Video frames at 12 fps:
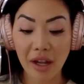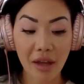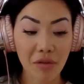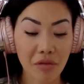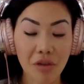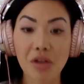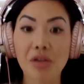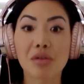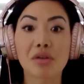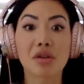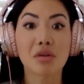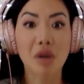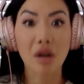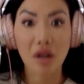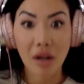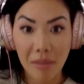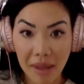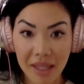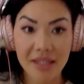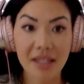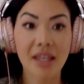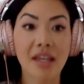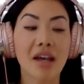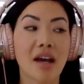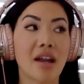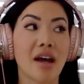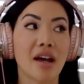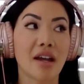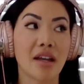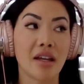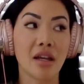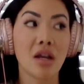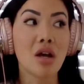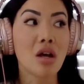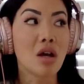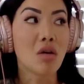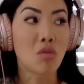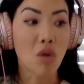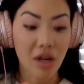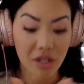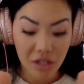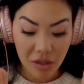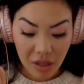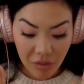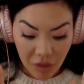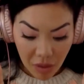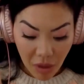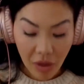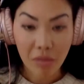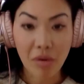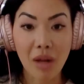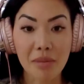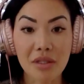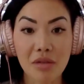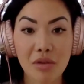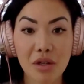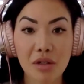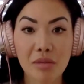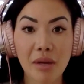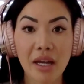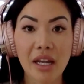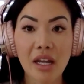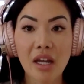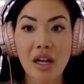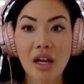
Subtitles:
And for you, you are amazing. And I want to give you all the props in the world. But